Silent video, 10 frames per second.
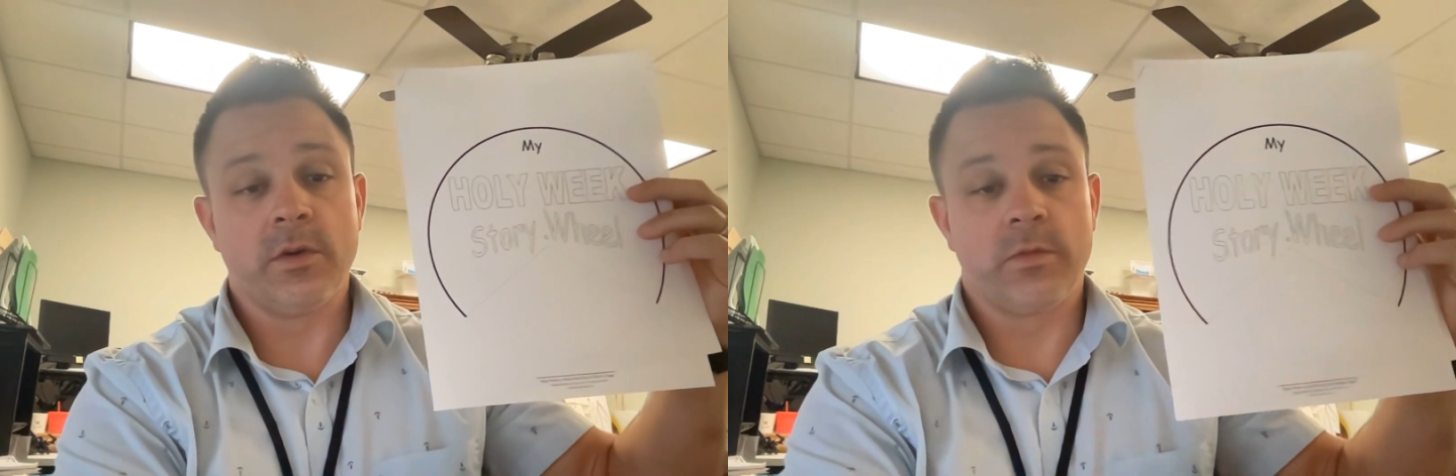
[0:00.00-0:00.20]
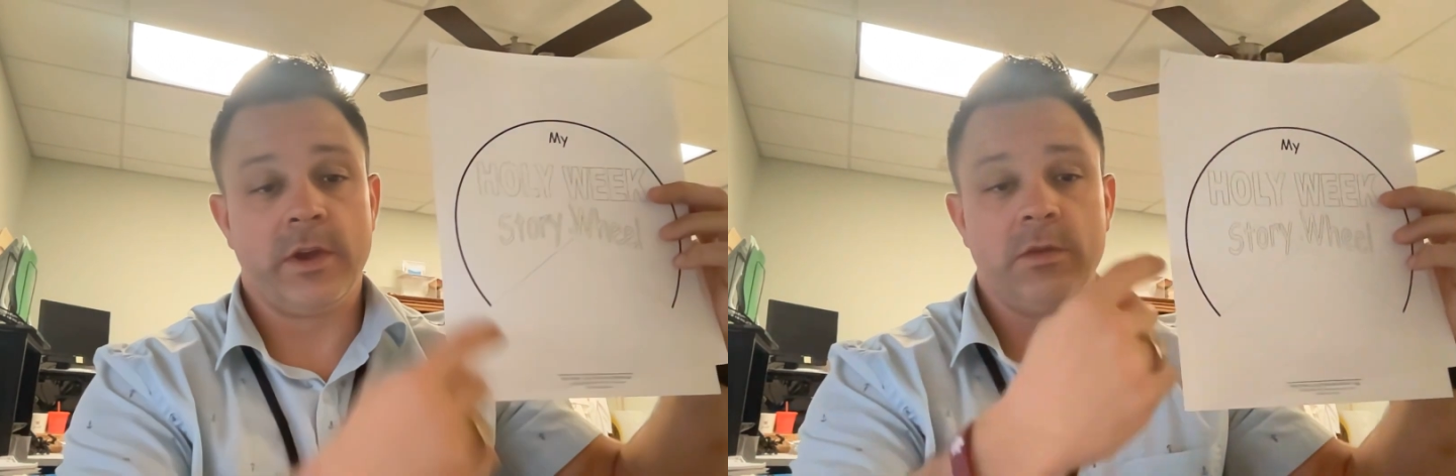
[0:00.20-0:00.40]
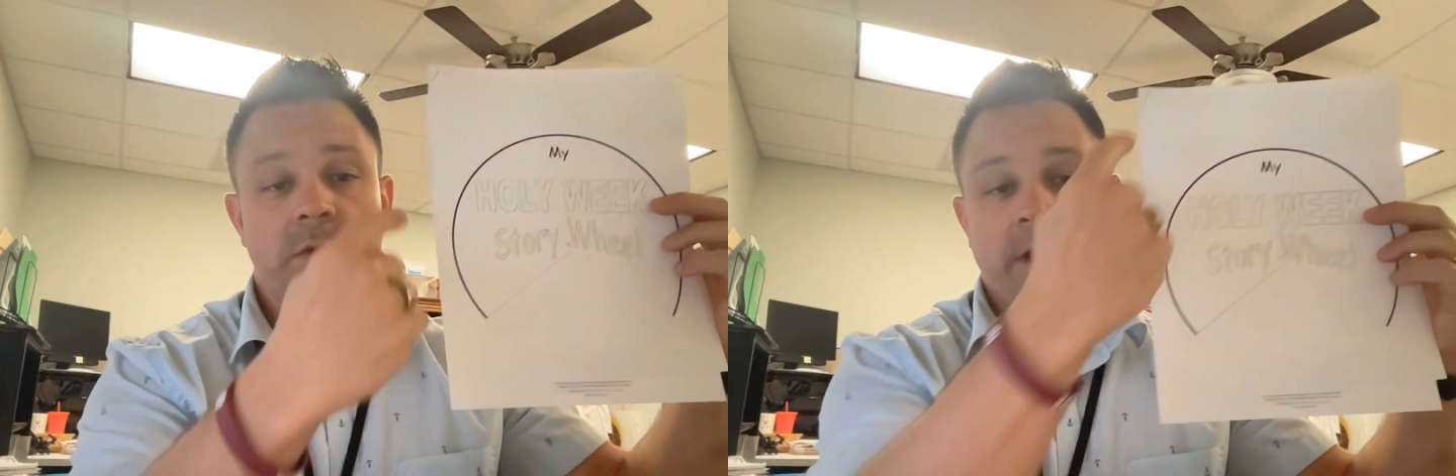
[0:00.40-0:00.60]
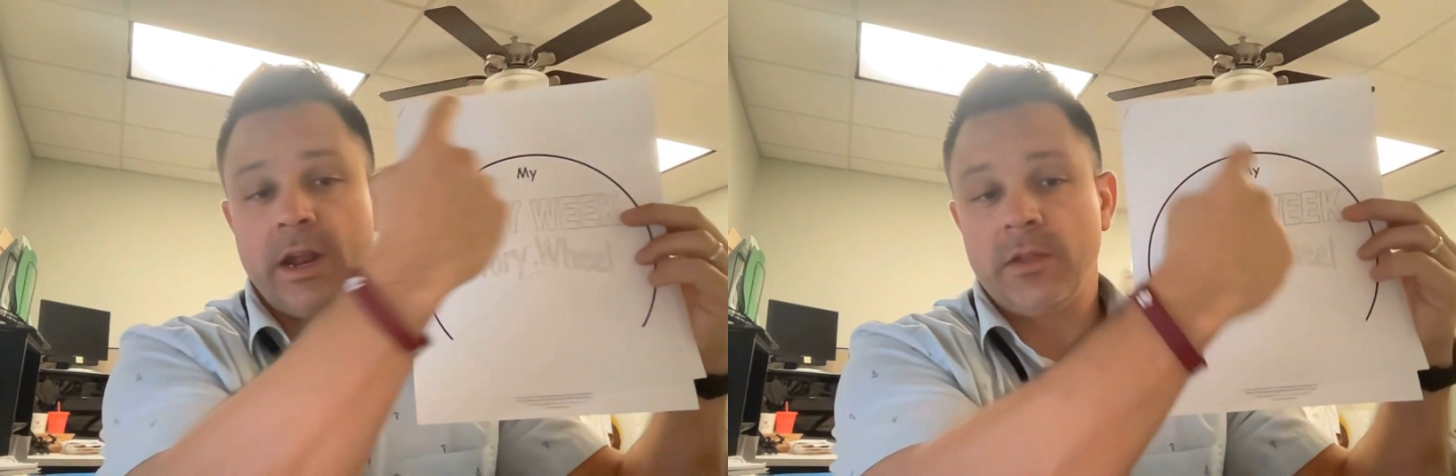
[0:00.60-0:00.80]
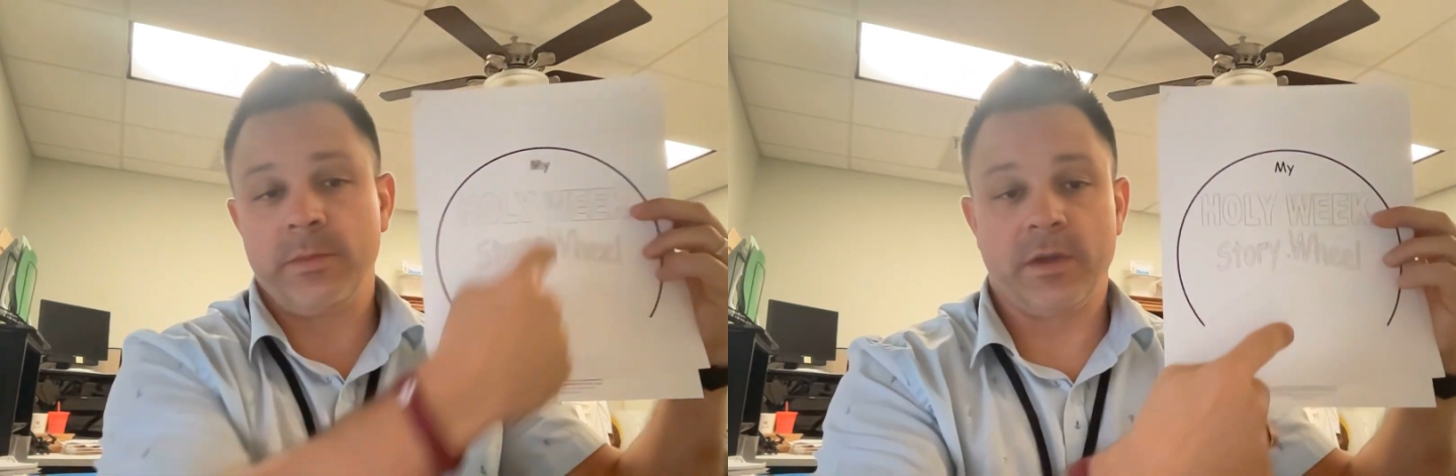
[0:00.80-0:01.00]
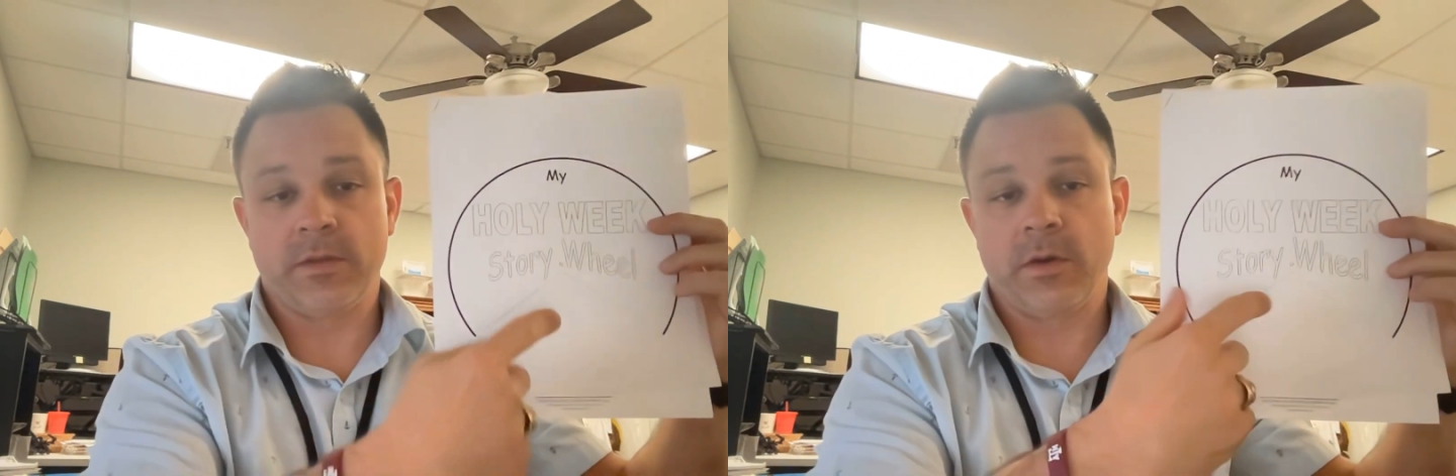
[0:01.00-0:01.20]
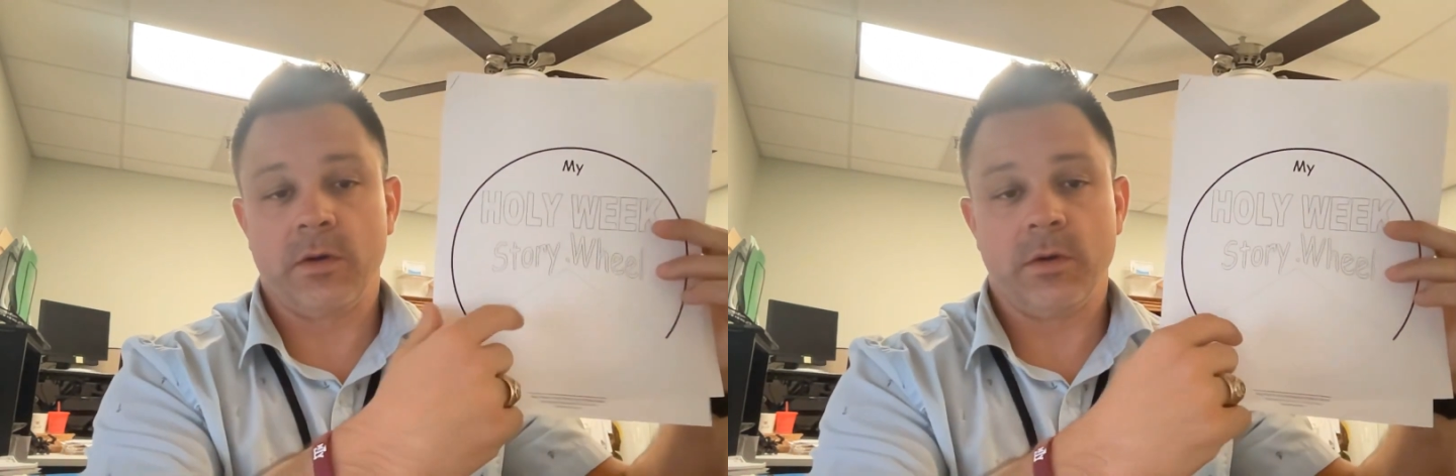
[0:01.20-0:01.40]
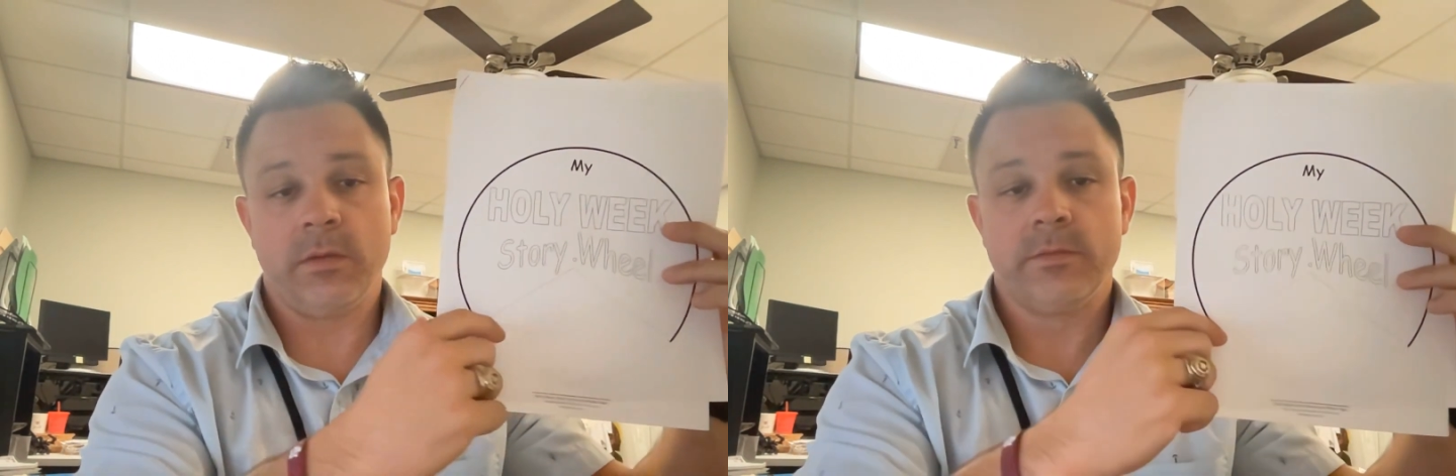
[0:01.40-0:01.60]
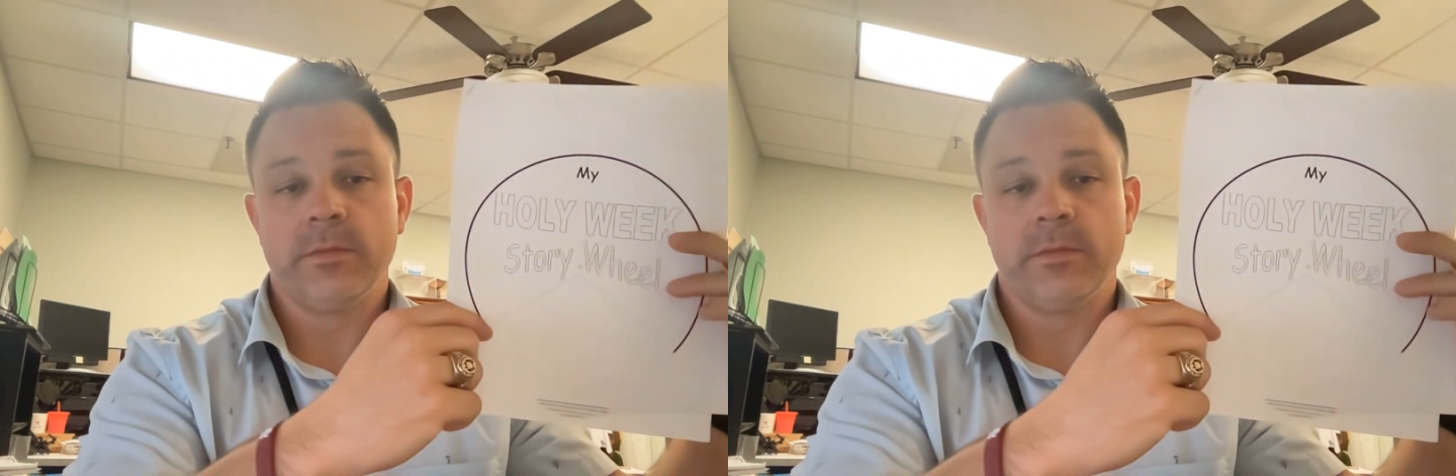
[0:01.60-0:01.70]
it's where you would cut out the big circle,